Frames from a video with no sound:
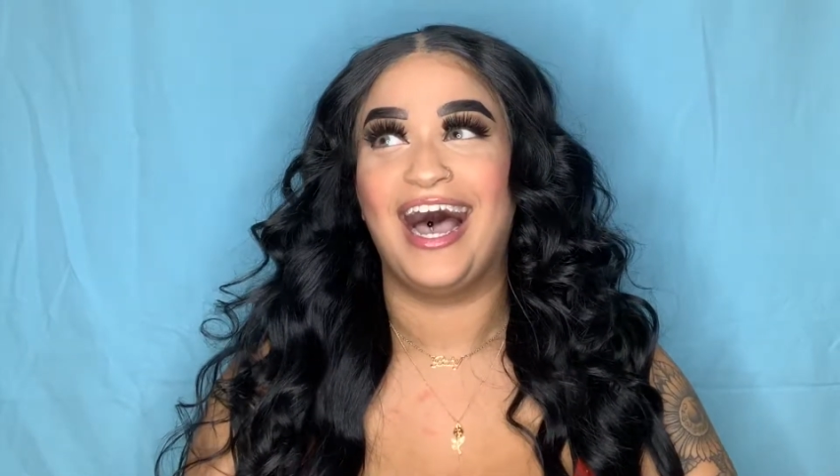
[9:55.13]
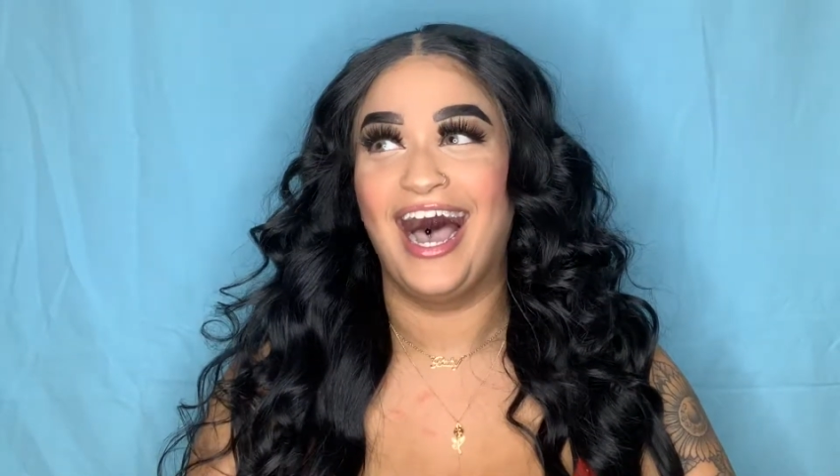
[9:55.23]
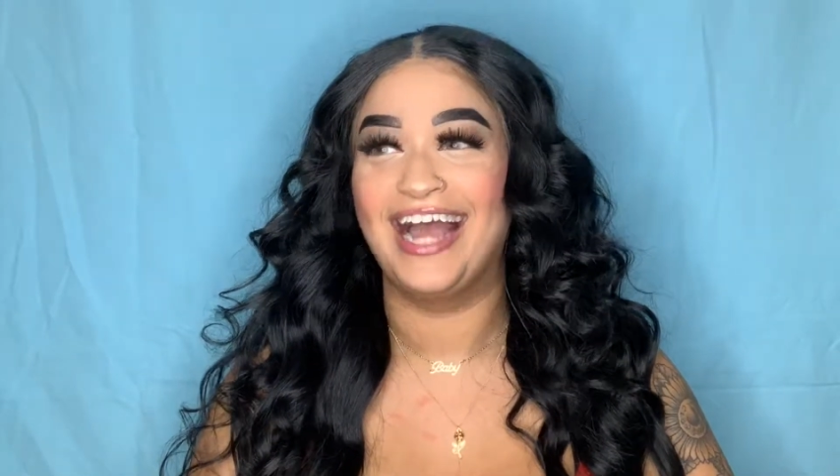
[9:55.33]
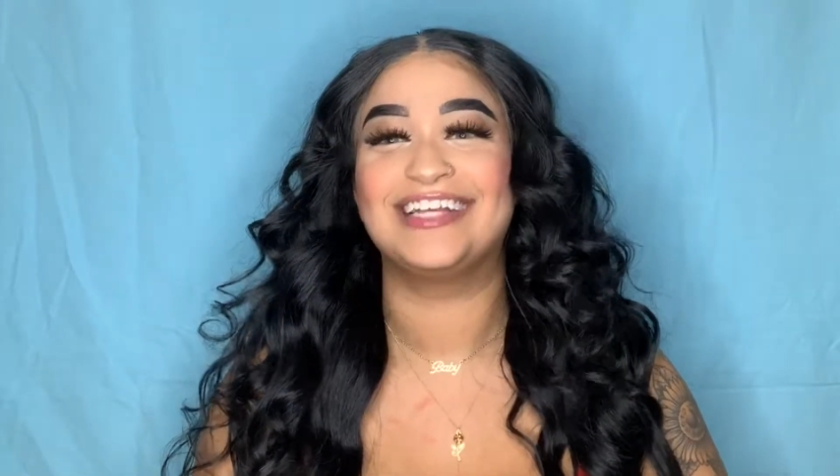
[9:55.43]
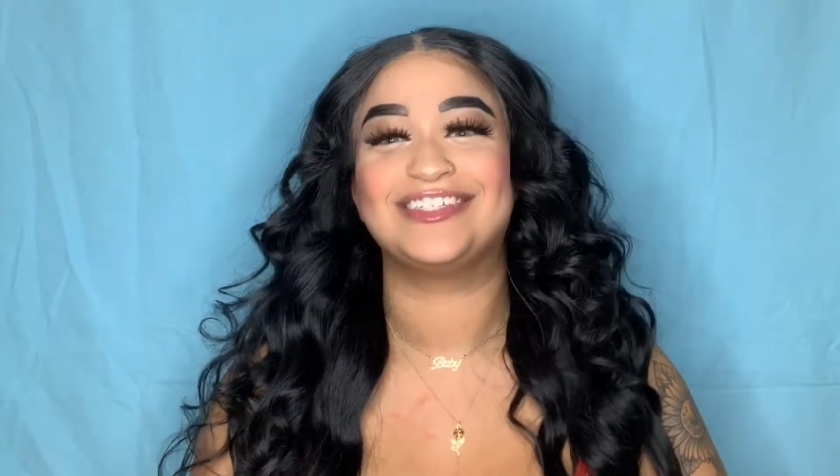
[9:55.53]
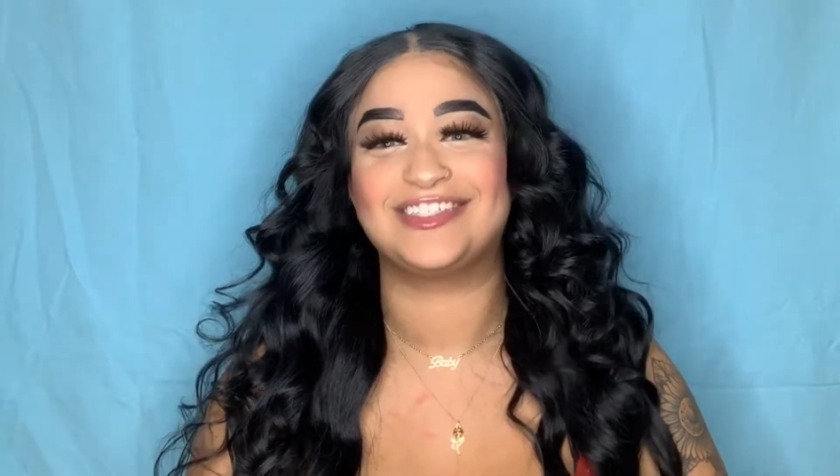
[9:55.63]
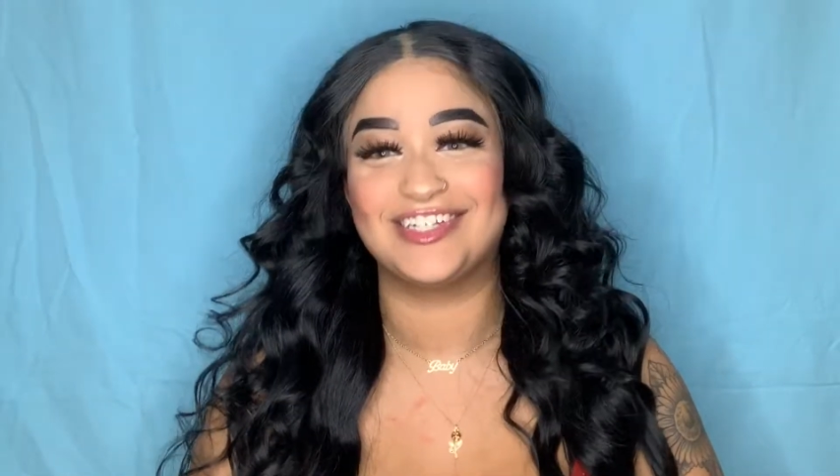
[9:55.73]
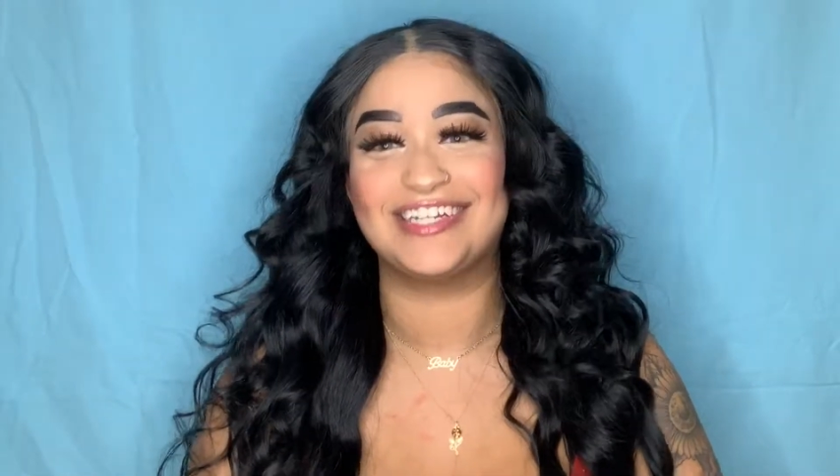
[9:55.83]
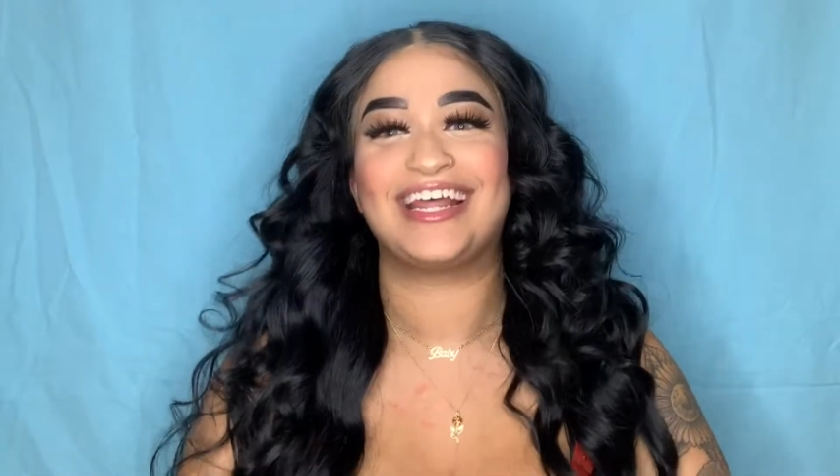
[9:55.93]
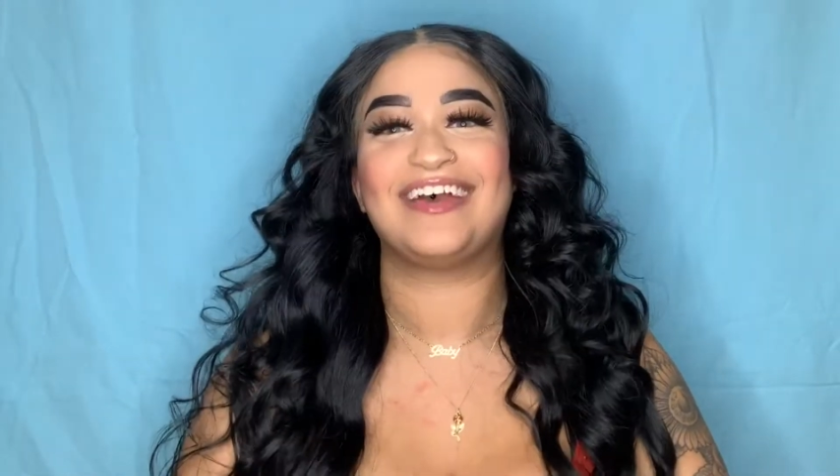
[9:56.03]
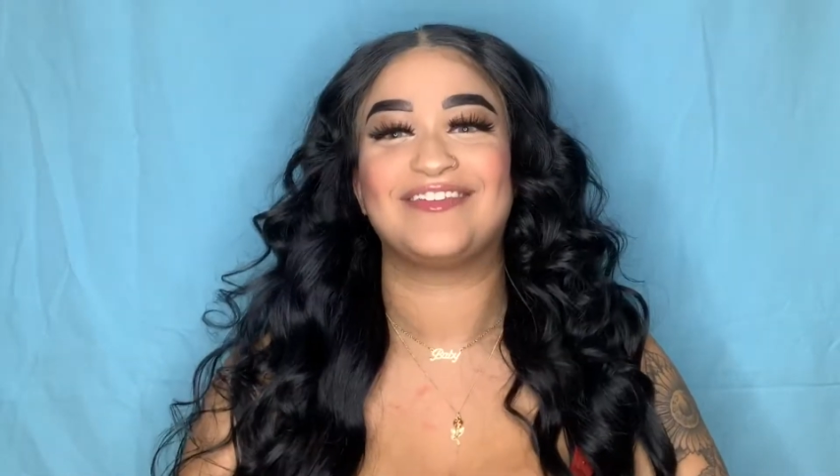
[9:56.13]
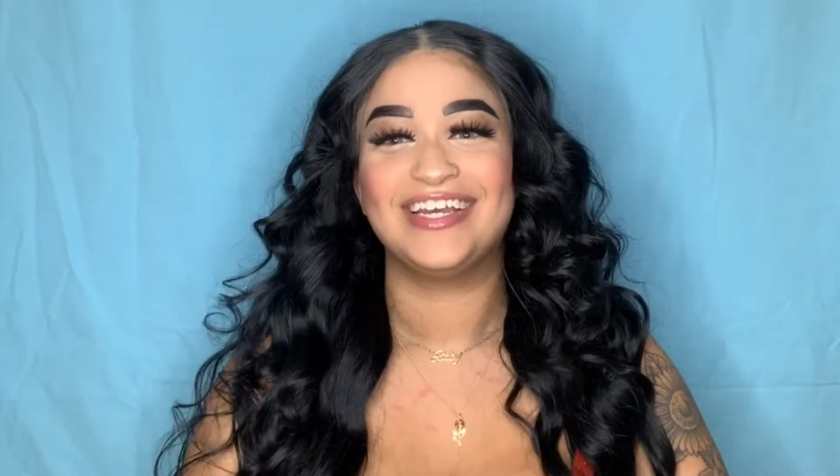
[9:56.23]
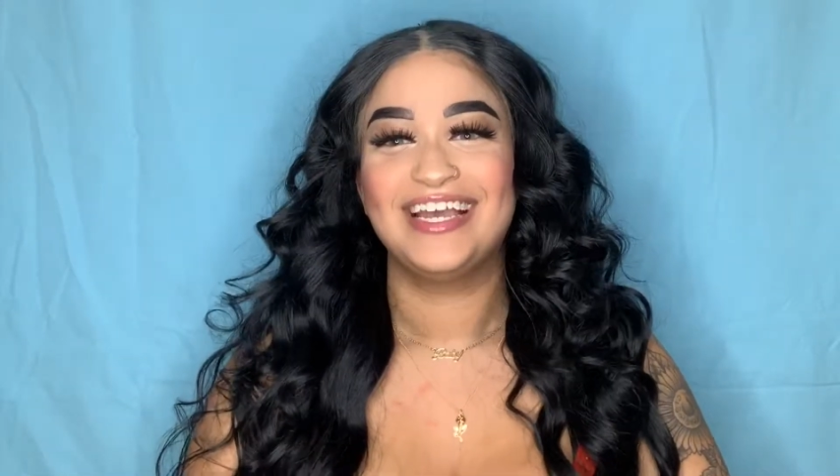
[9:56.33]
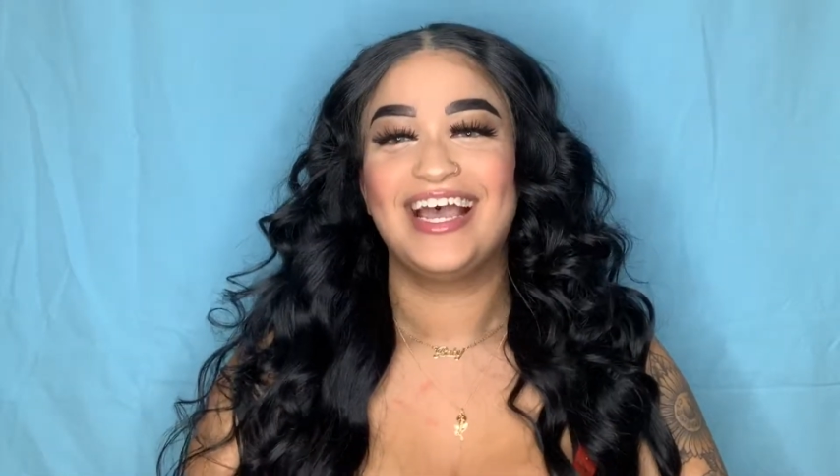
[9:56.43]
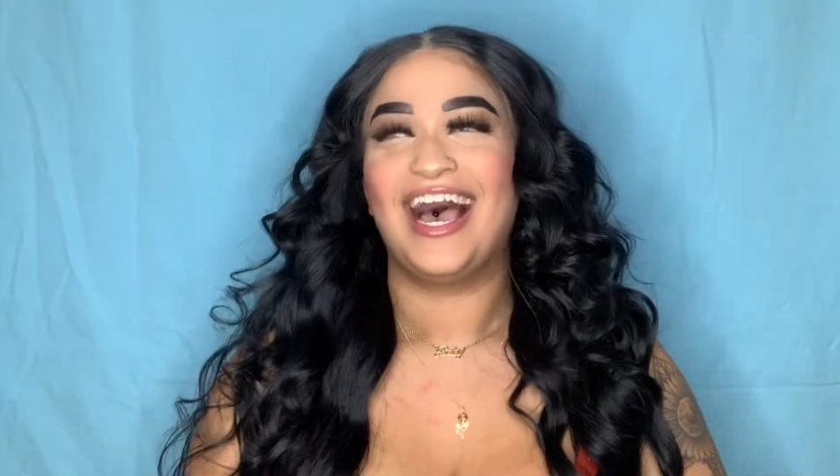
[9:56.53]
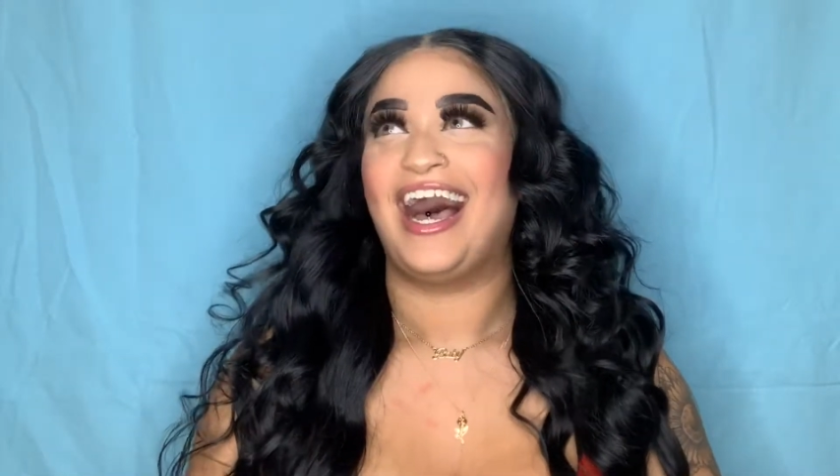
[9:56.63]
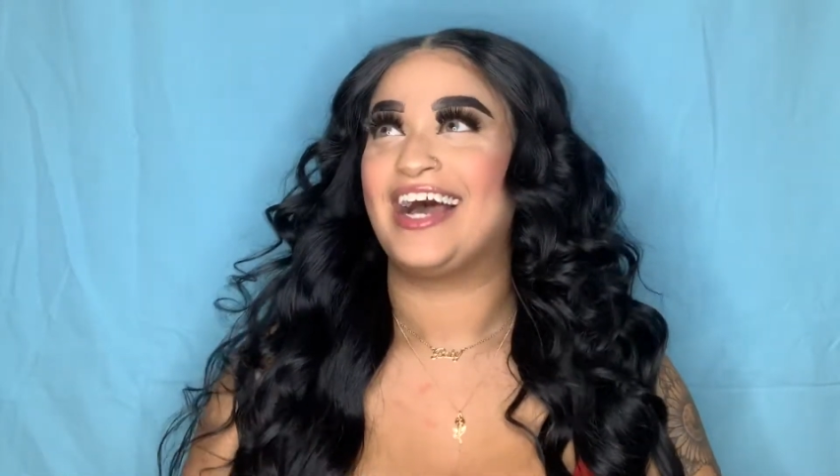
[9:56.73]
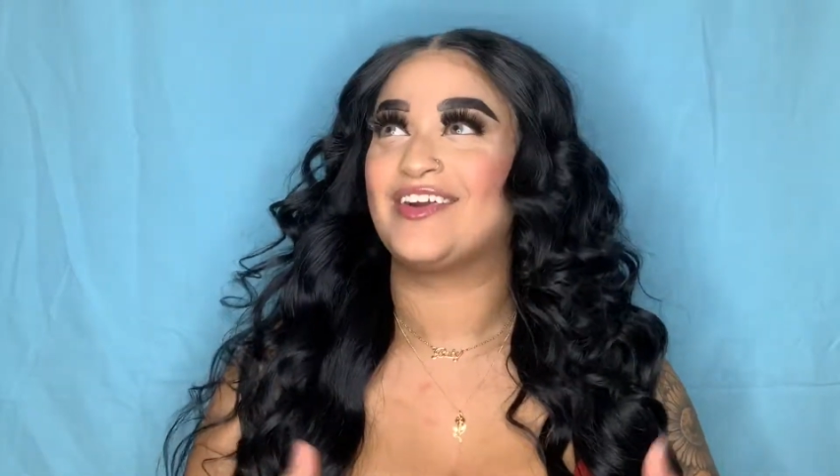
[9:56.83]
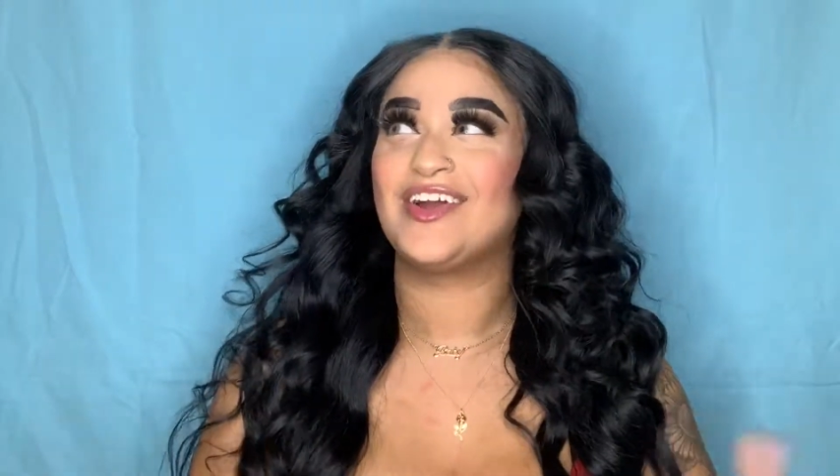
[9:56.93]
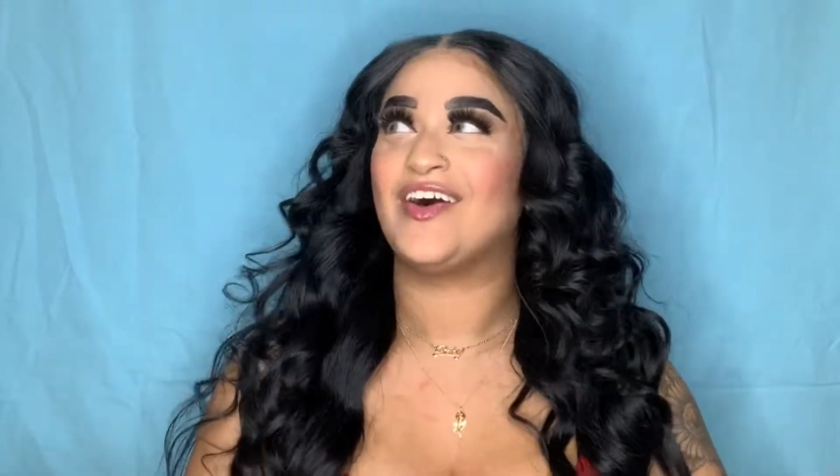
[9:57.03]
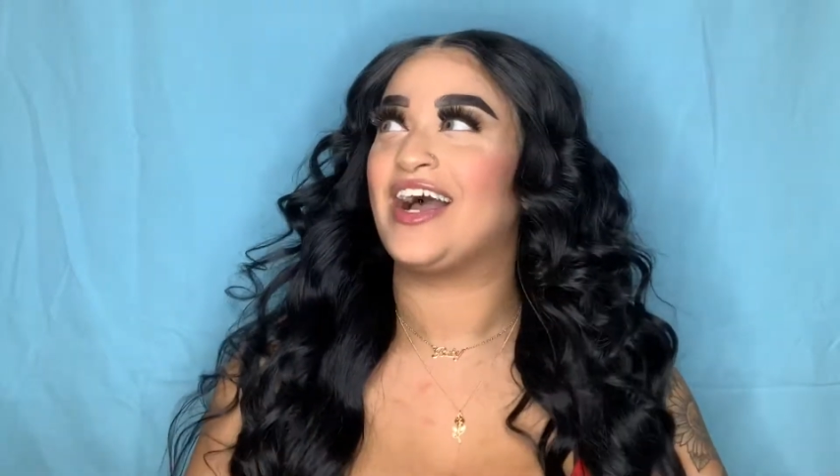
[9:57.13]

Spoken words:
I shouldn't have. I don't know.